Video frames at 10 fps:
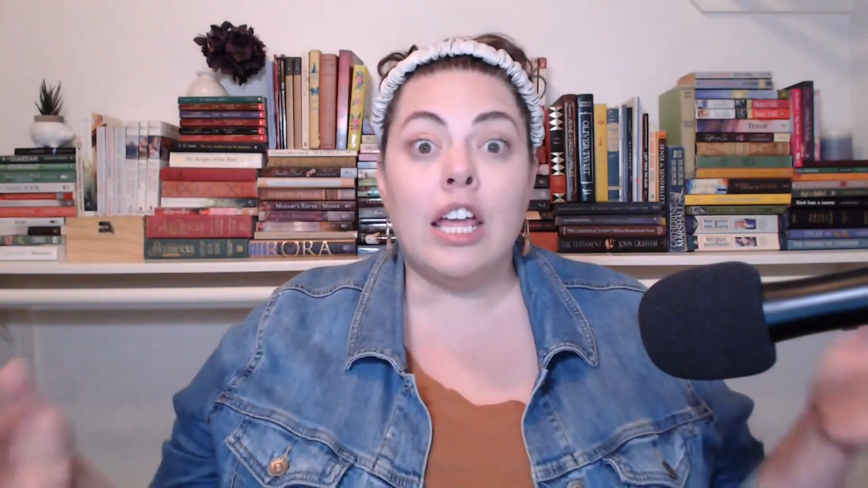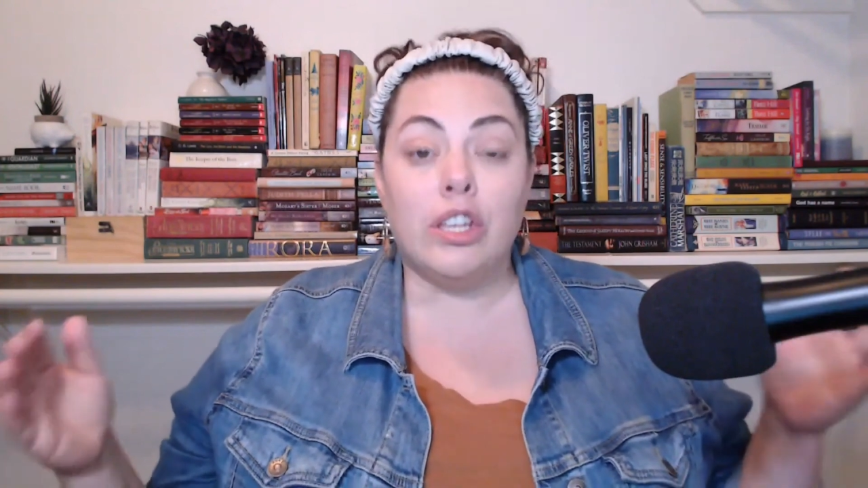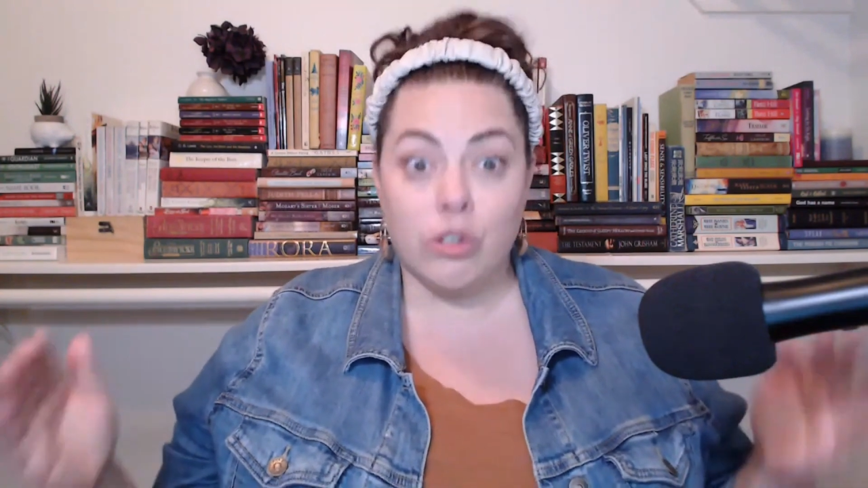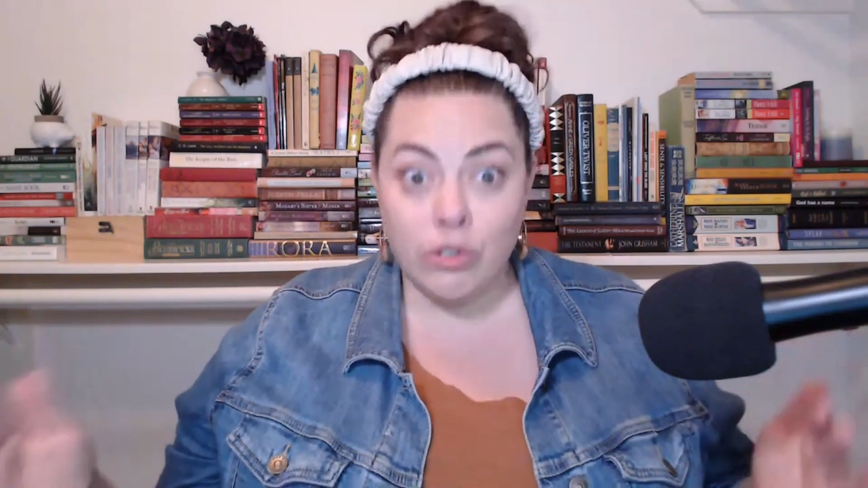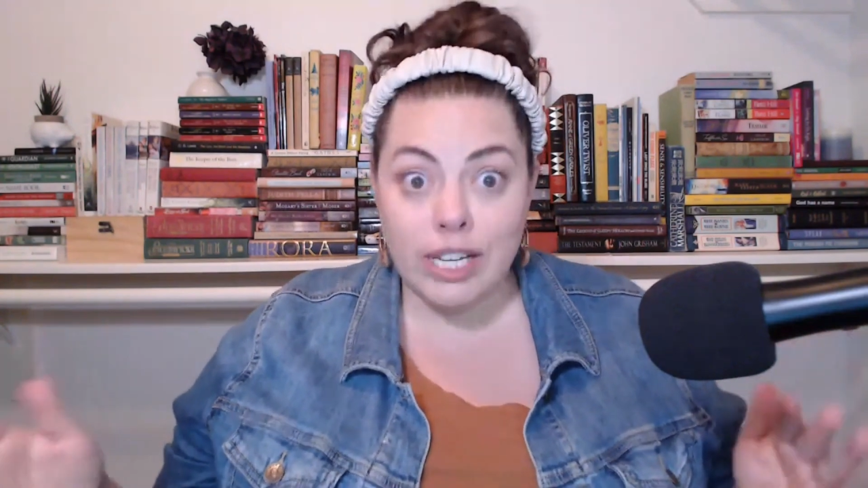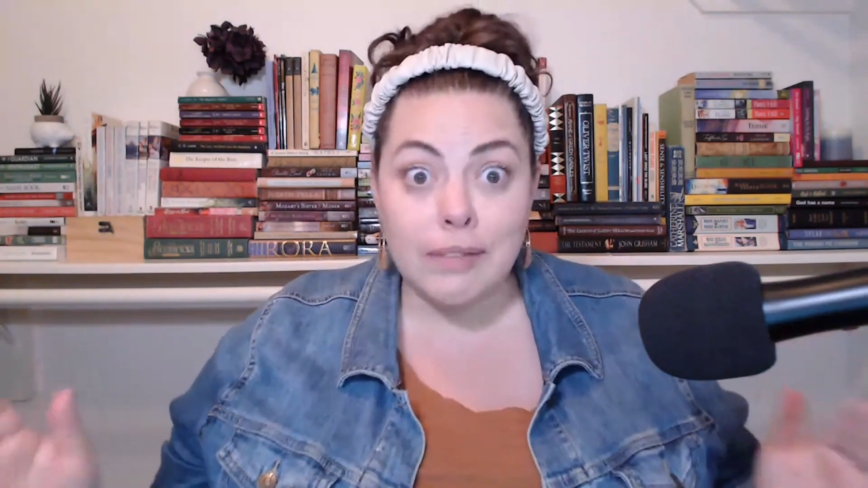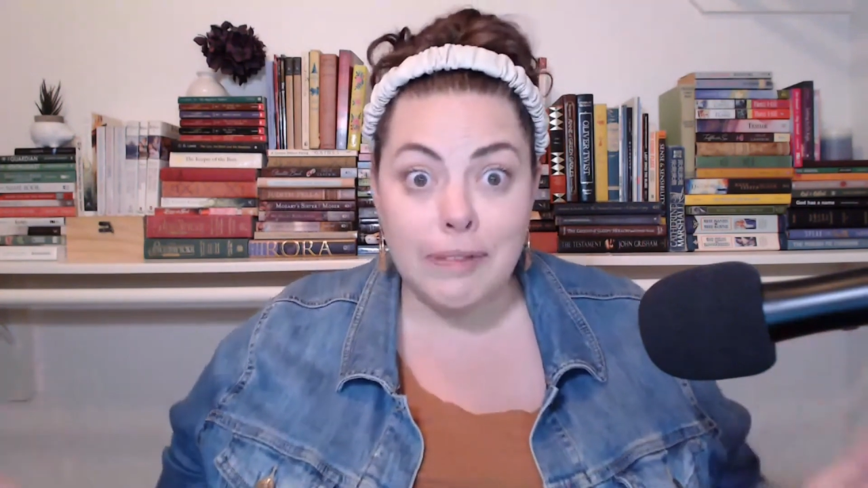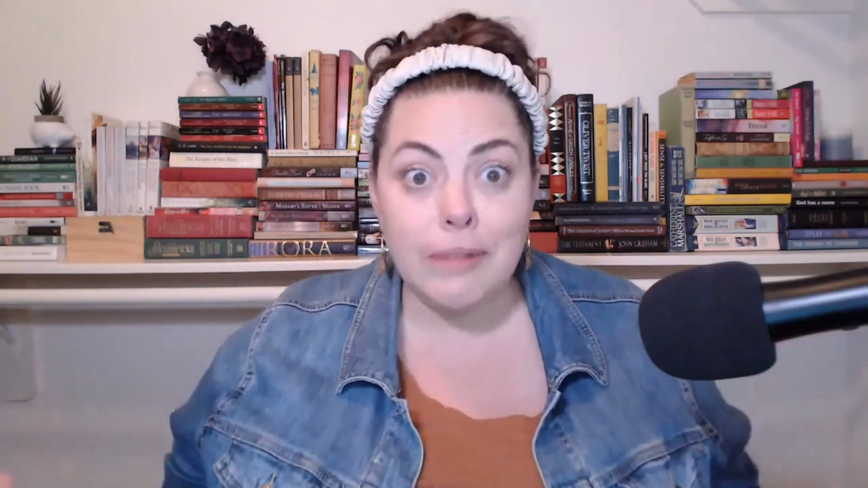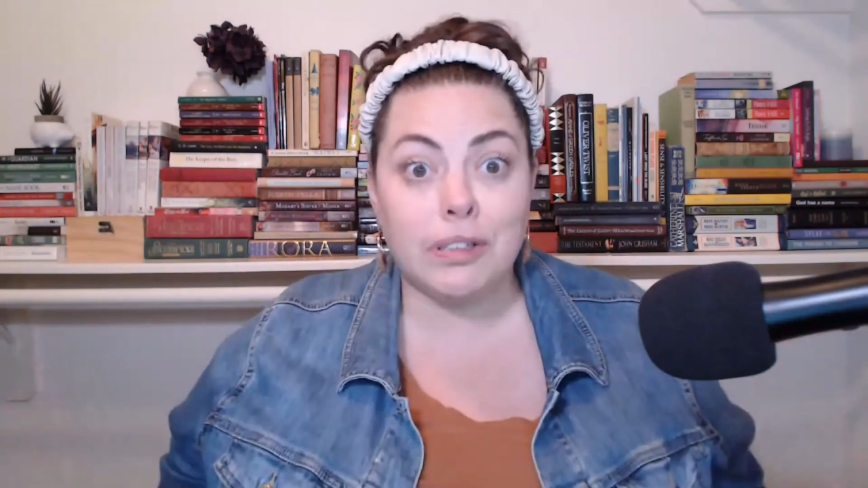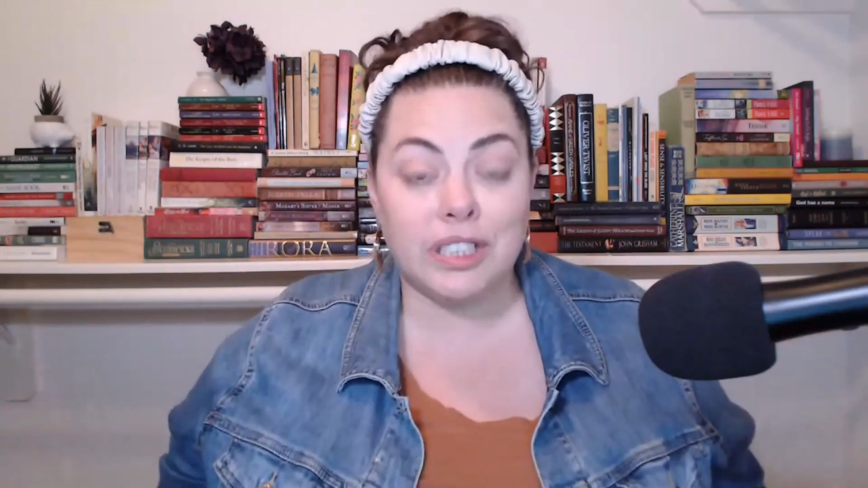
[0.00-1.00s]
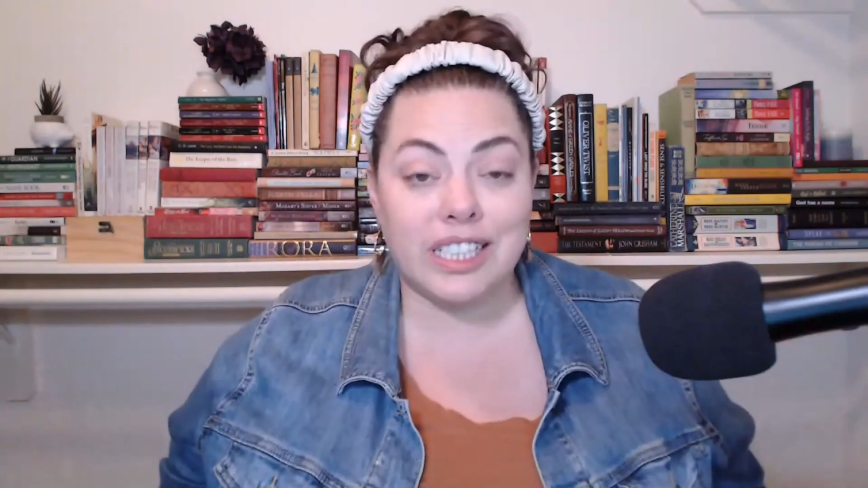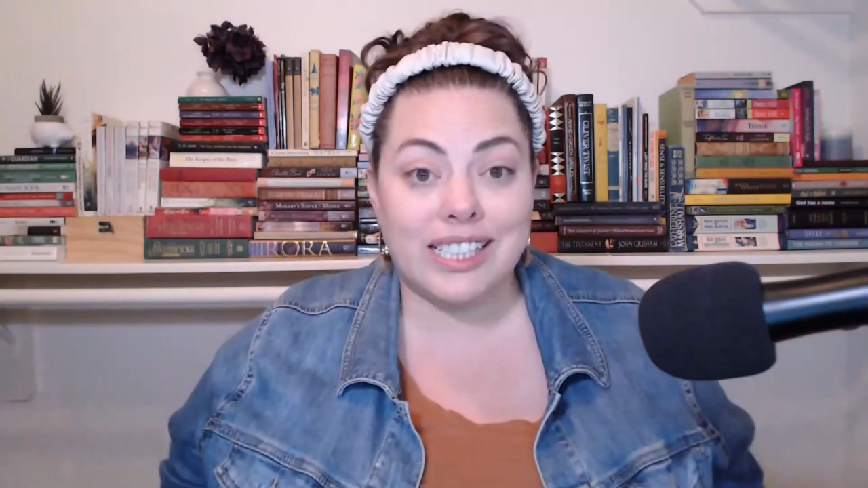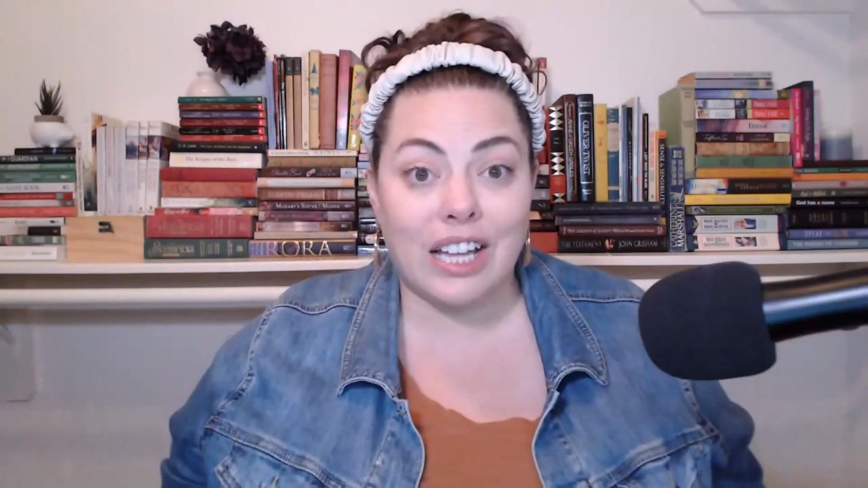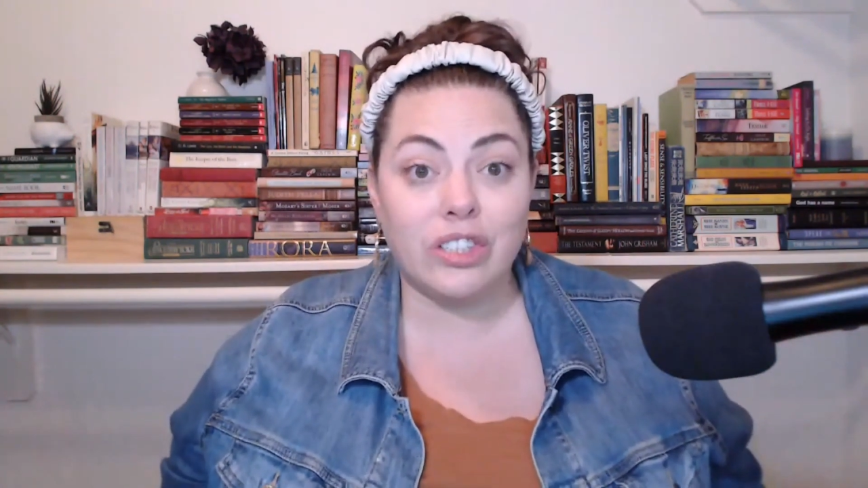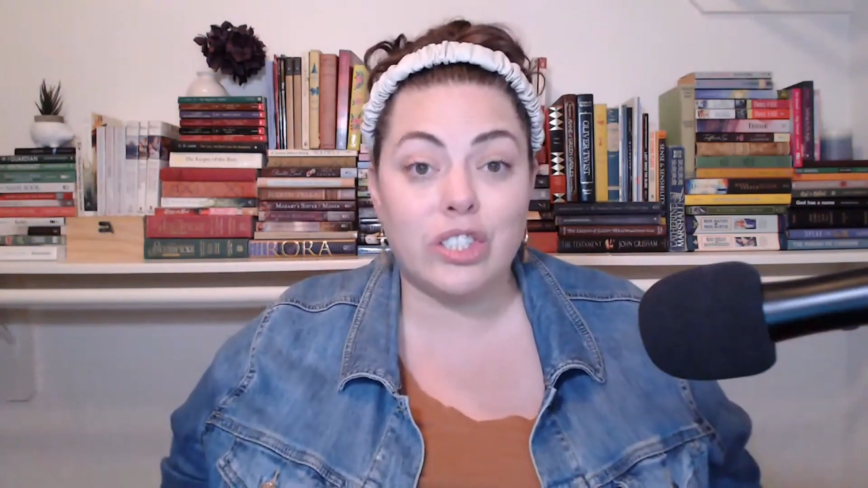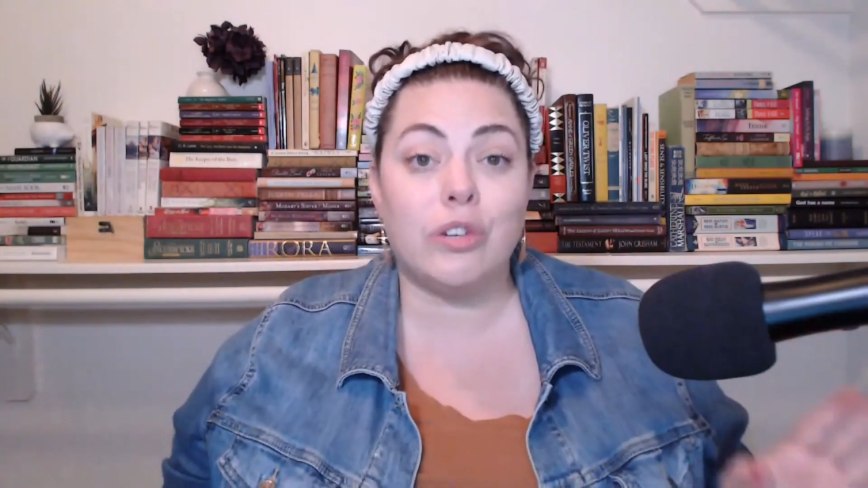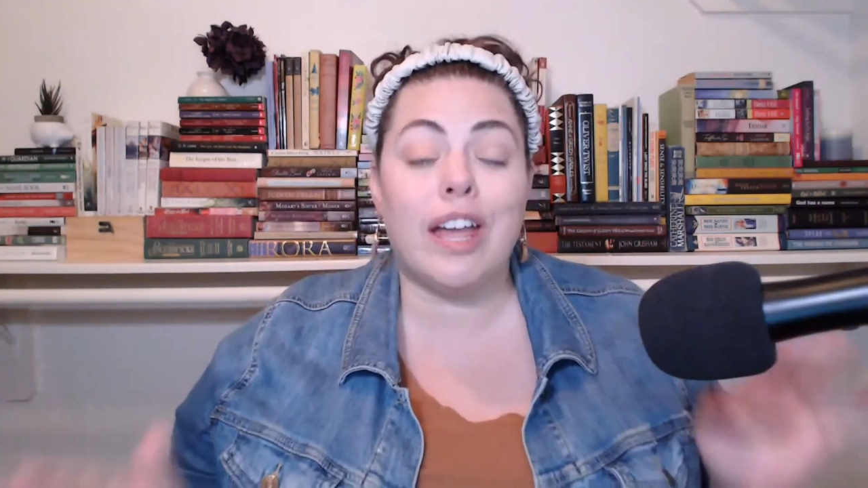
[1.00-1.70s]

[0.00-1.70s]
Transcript: you need people to sell to,